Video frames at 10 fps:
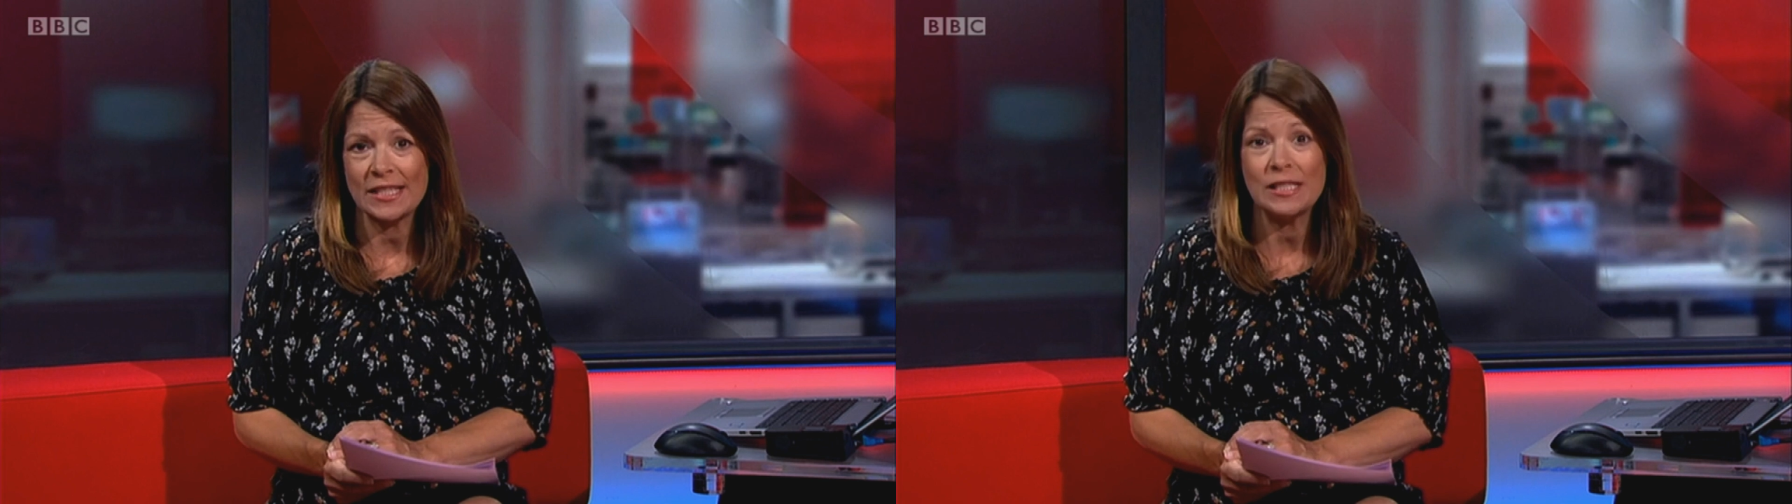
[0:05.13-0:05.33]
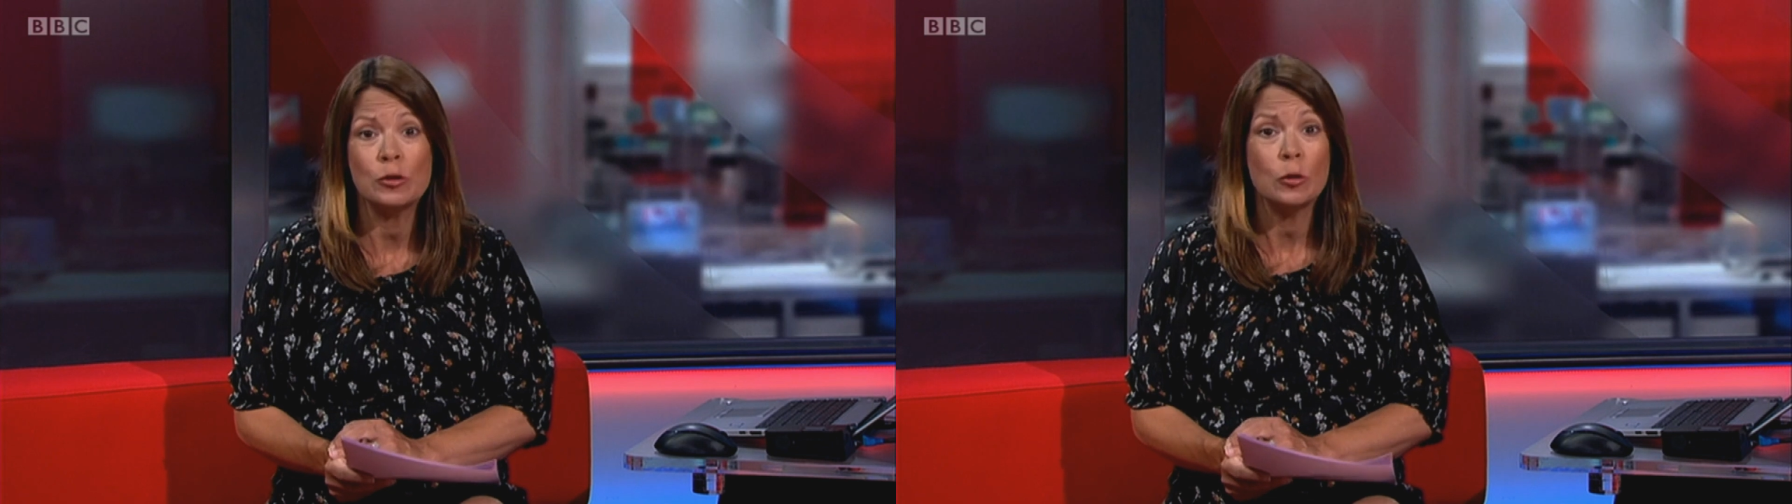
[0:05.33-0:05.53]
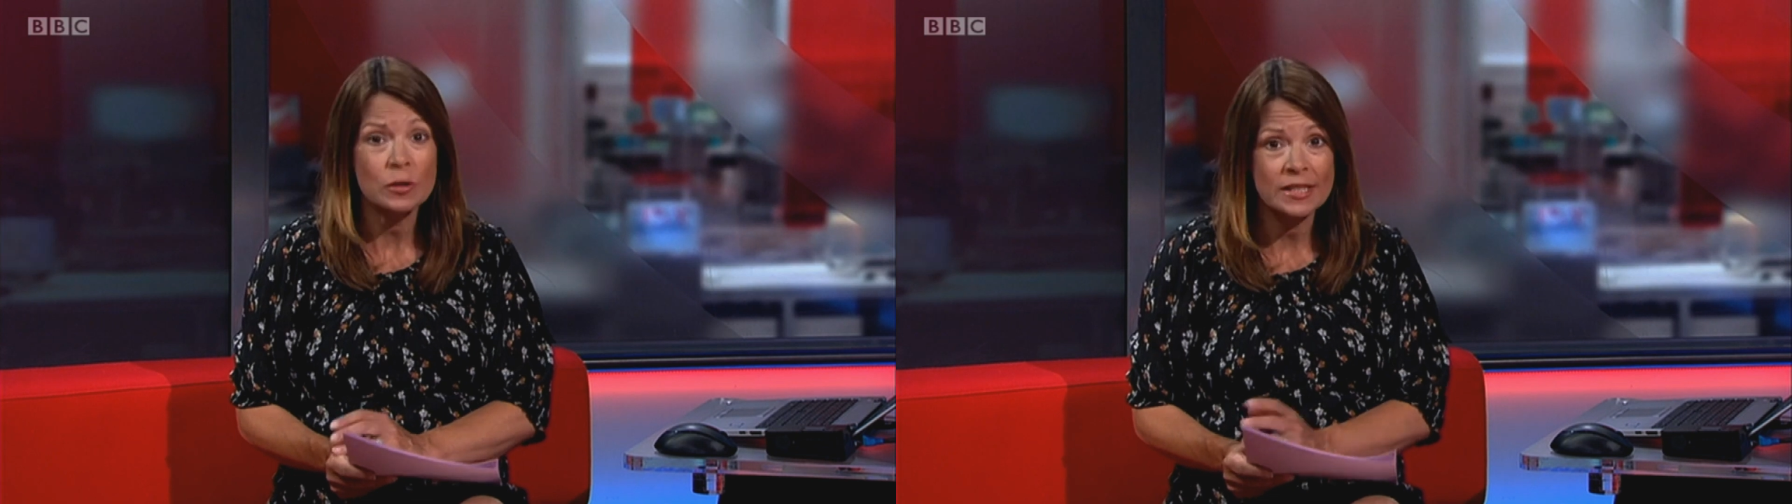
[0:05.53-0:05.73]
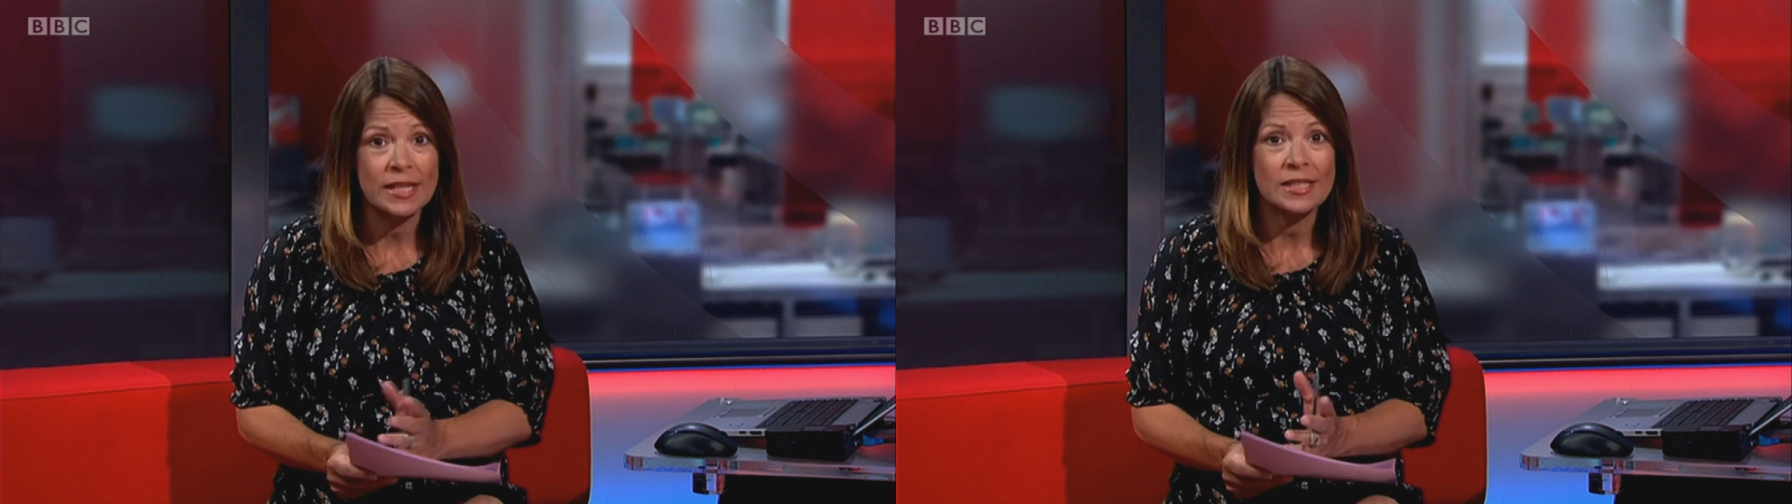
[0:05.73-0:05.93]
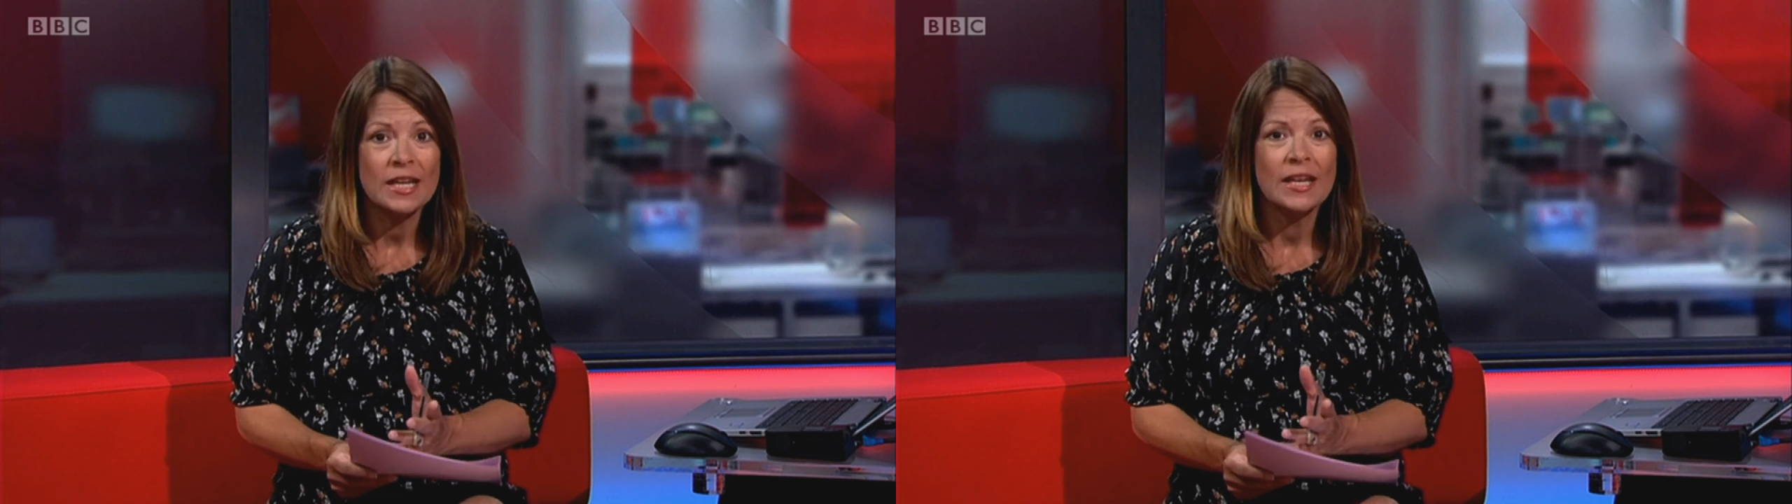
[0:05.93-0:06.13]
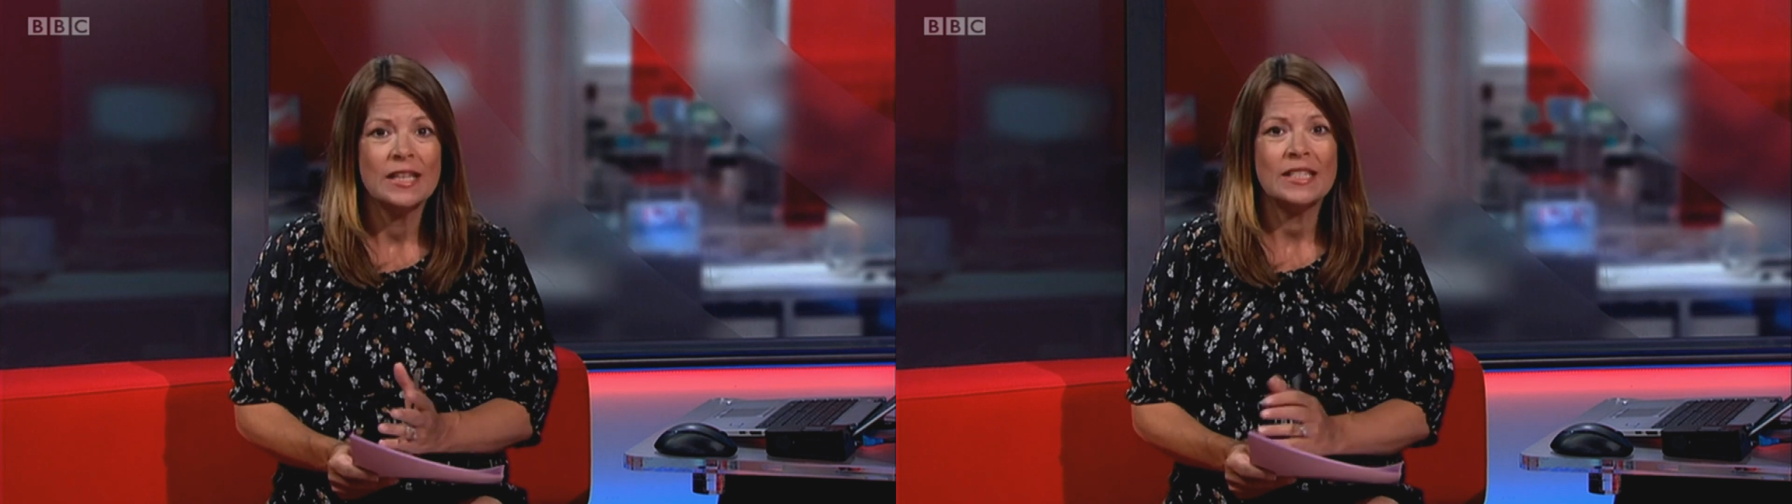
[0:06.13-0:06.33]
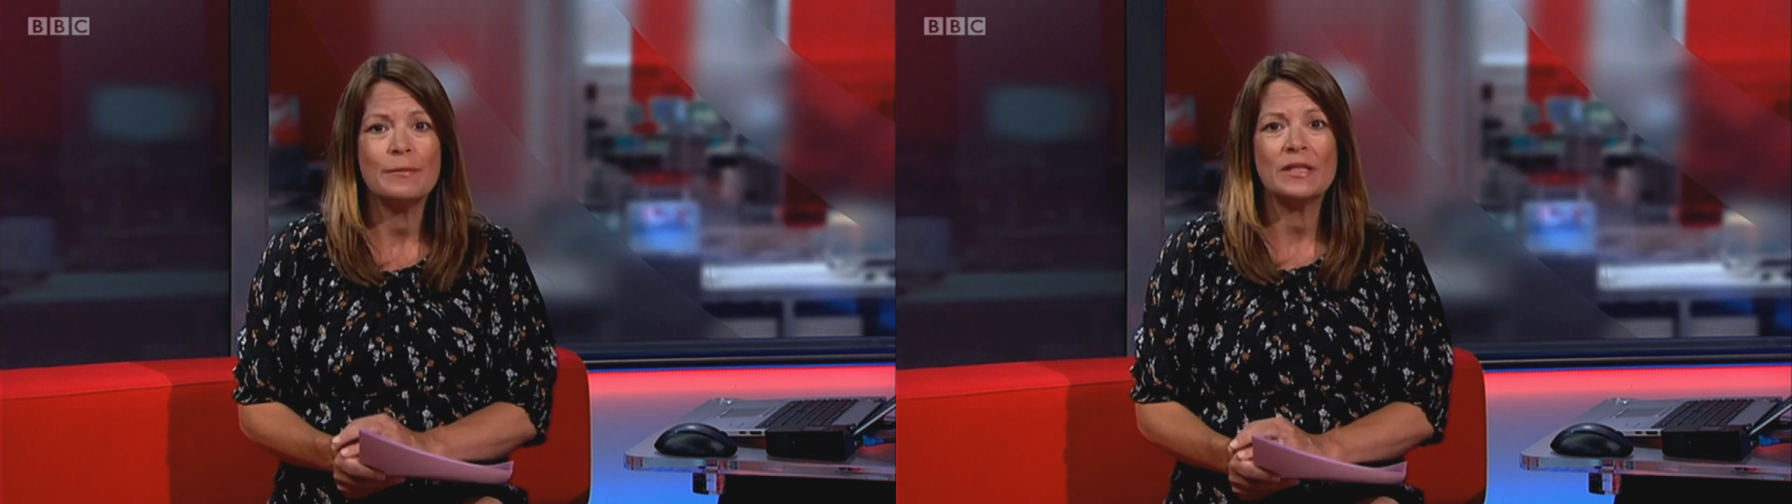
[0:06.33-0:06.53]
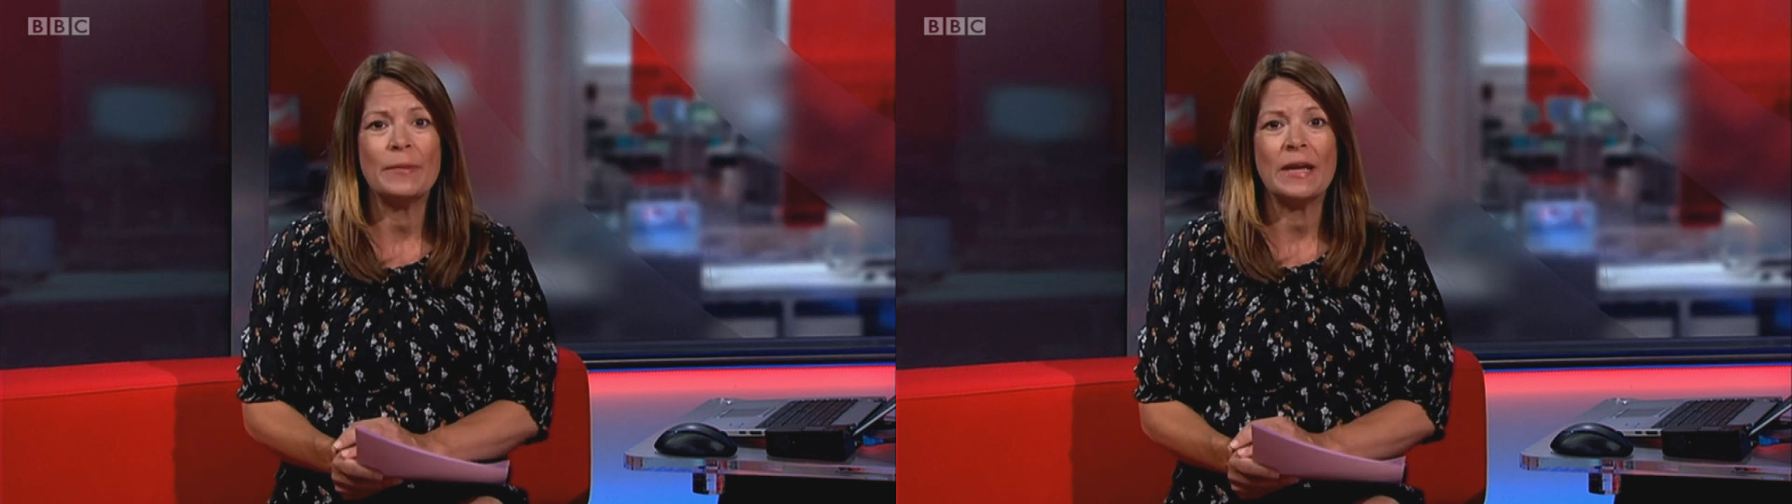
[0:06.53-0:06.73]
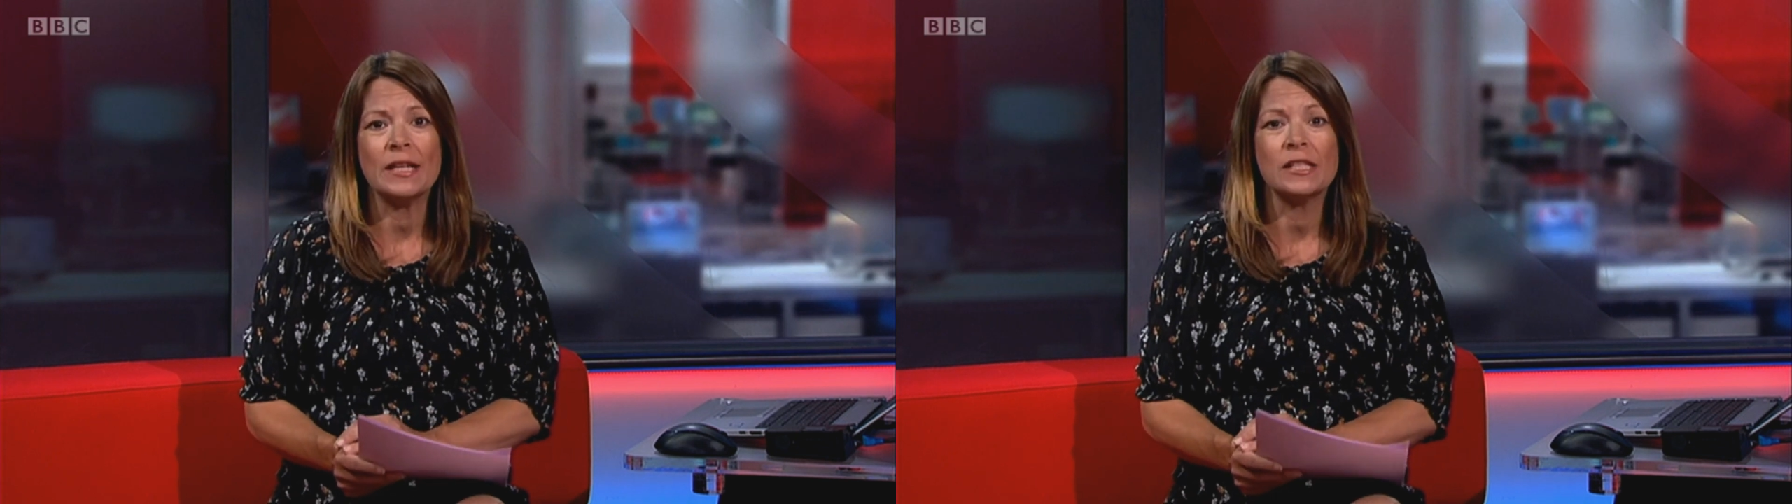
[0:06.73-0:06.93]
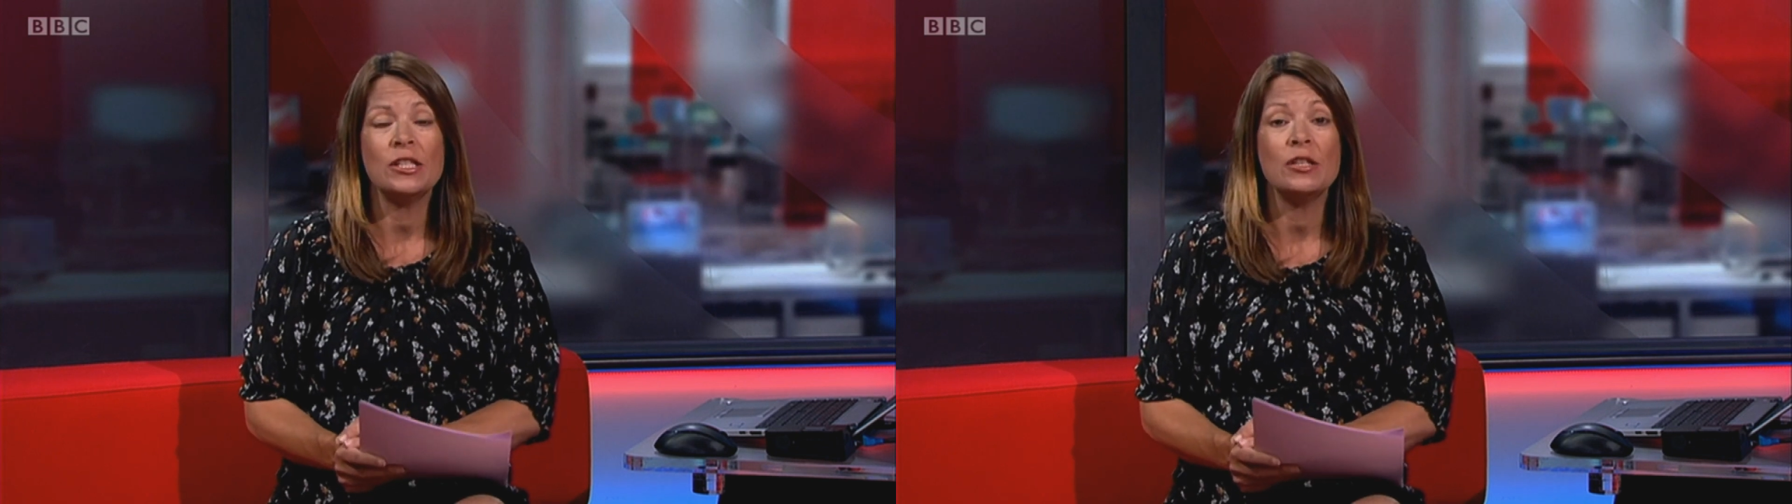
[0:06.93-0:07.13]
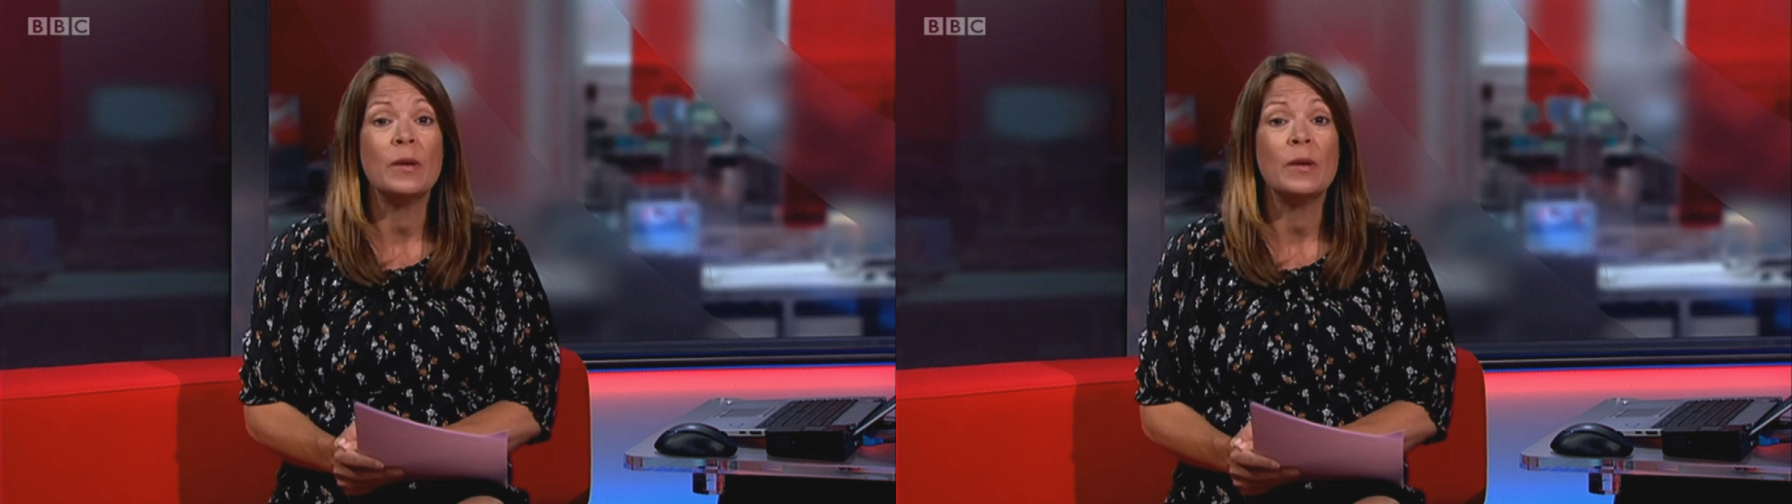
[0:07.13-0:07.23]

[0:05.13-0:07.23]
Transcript: In Dorset, teams are planning to use